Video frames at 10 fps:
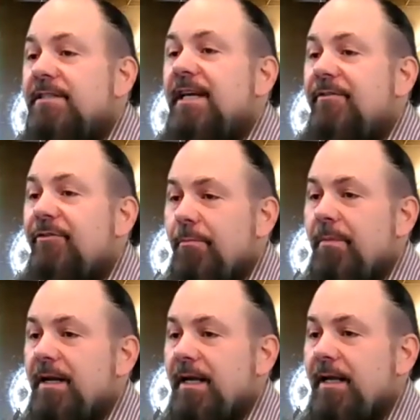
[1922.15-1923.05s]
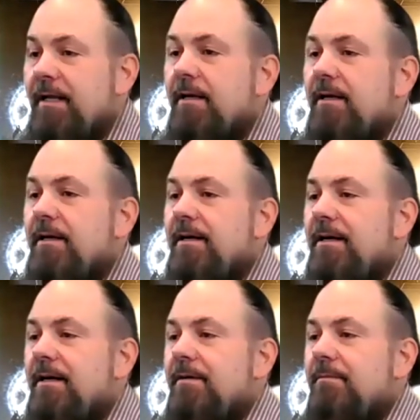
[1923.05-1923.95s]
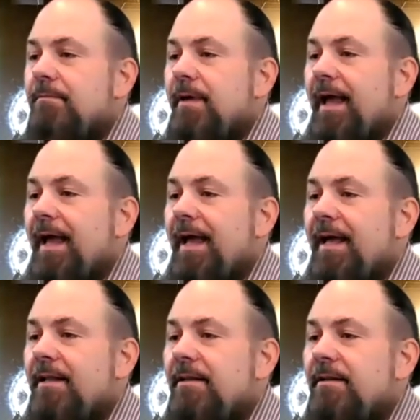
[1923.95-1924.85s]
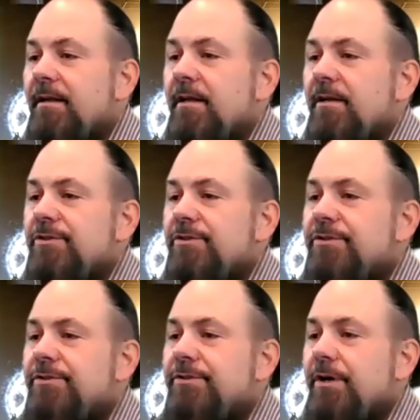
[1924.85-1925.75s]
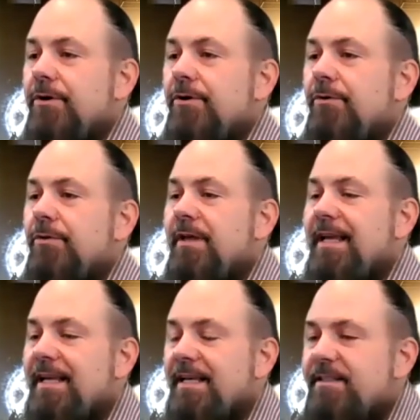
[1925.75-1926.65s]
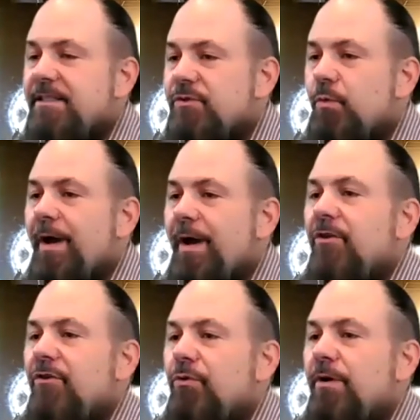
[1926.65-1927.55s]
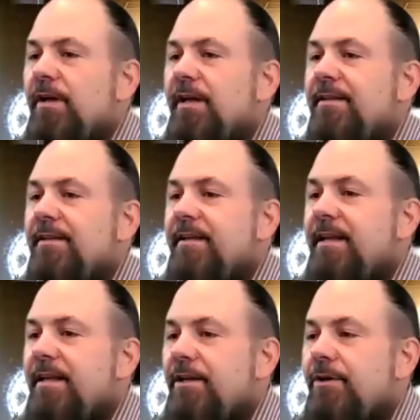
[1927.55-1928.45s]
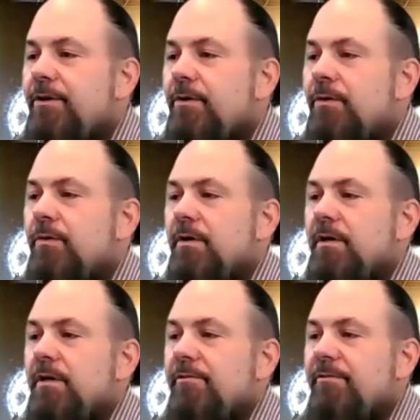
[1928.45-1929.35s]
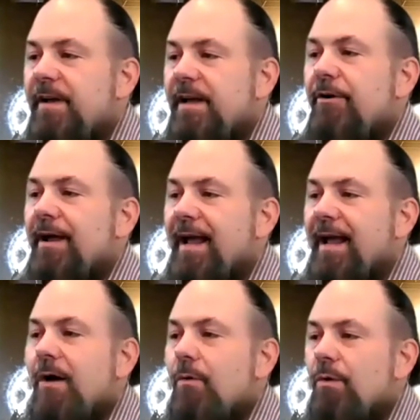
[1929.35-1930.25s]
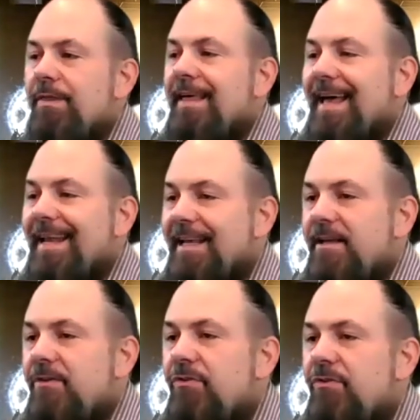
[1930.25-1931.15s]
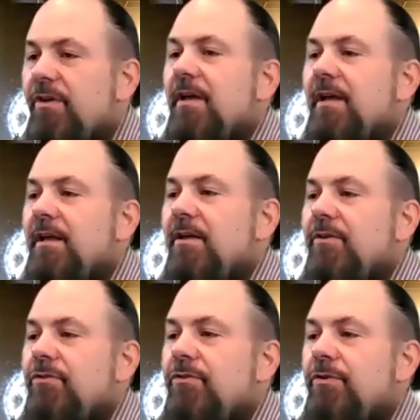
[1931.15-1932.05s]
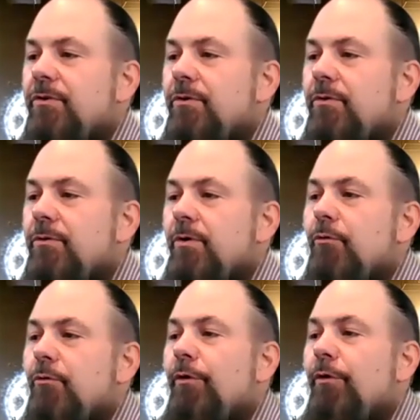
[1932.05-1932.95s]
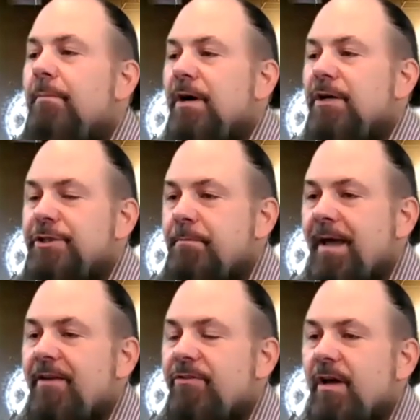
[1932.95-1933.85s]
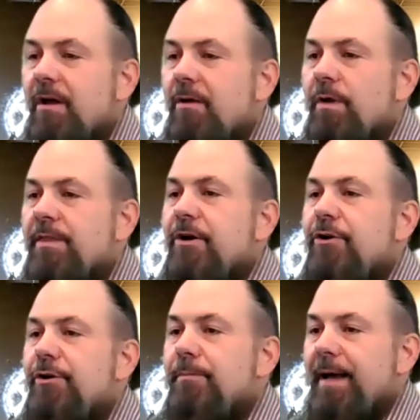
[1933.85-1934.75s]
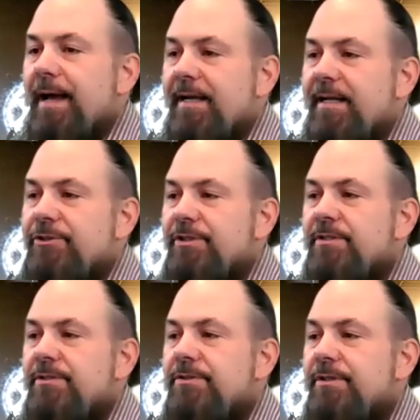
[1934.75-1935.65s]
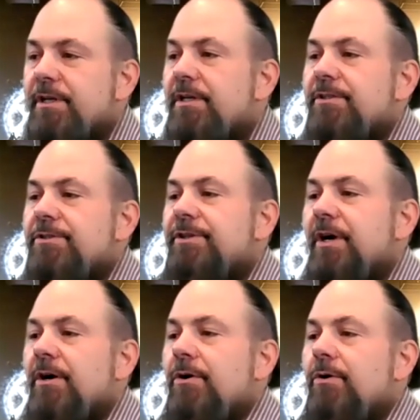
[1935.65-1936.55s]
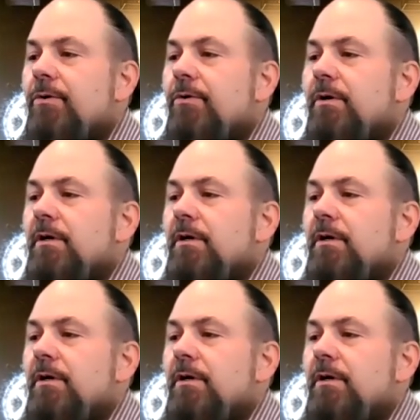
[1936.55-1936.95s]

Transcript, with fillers: to save some money. Um, and so the easiest way to sort of continue figuring out what that is, is to rebudget based on what their new package is. So